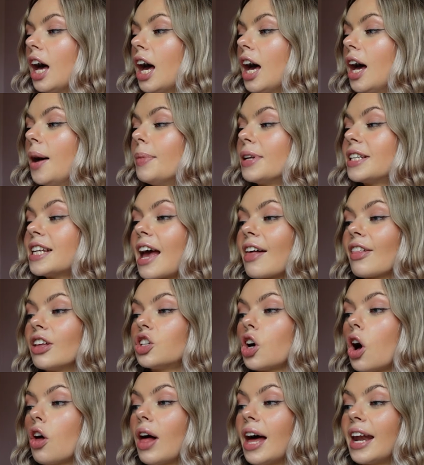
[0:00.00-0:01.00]
Um, Taylor
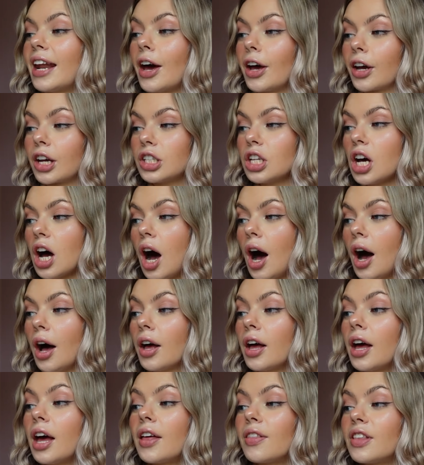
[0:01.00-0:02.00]
doll and her guitar.
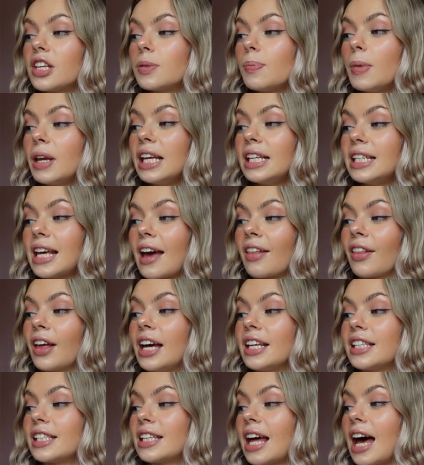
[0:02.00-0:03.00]
This mini Taylor
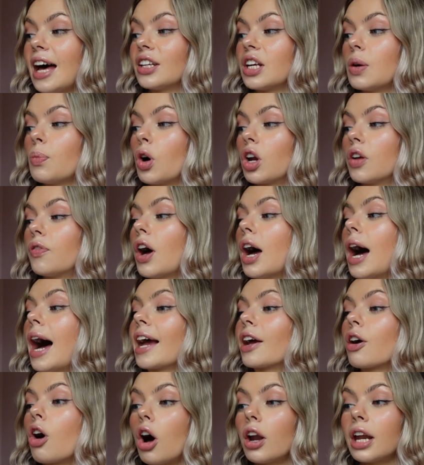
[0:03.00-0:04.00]
is styled in one of her
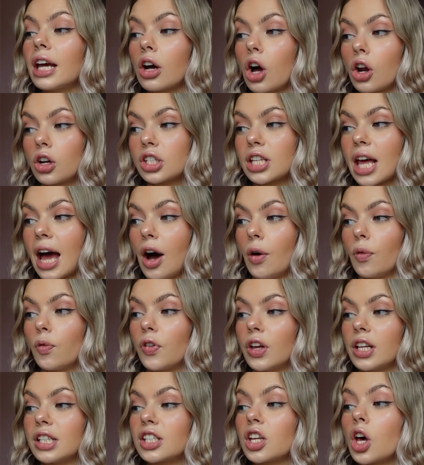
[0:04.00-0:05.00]
iconic concert
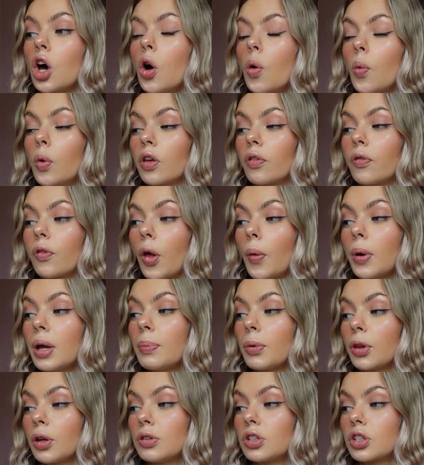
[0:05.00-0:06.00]
outfits with a
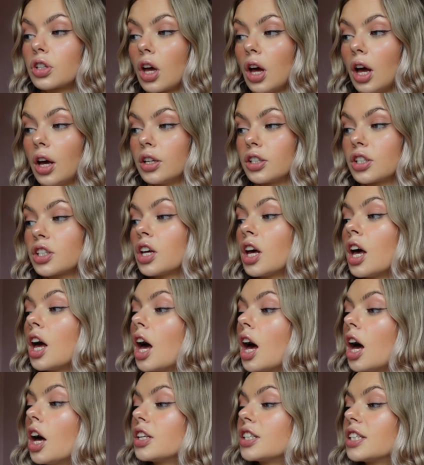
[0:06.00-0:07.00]
flowing blue skirt
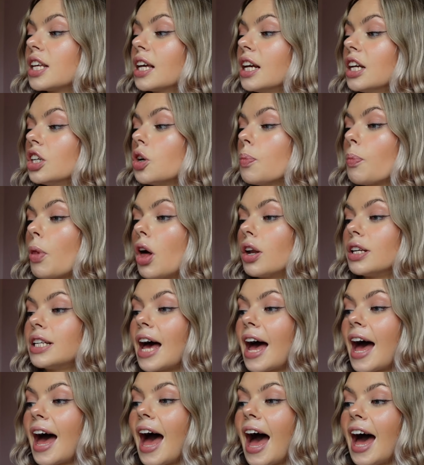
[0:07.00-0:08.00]
her signature blonde
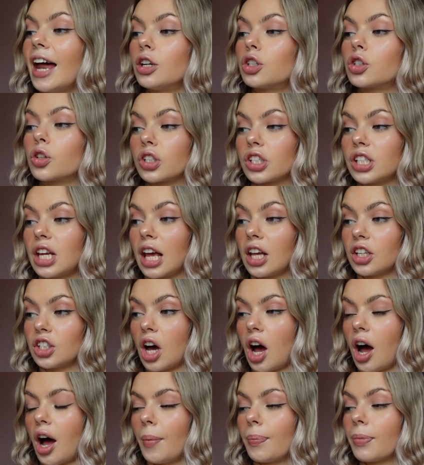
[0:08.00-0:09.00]
hair and trusty
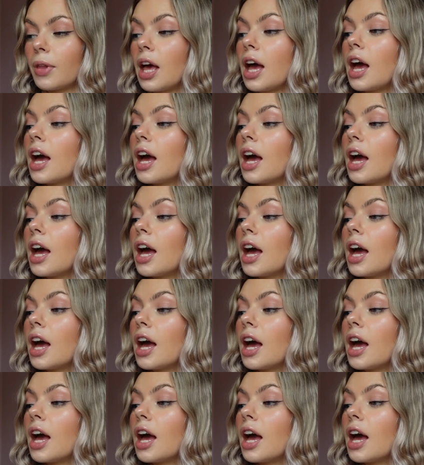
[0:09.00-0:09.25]
guitar.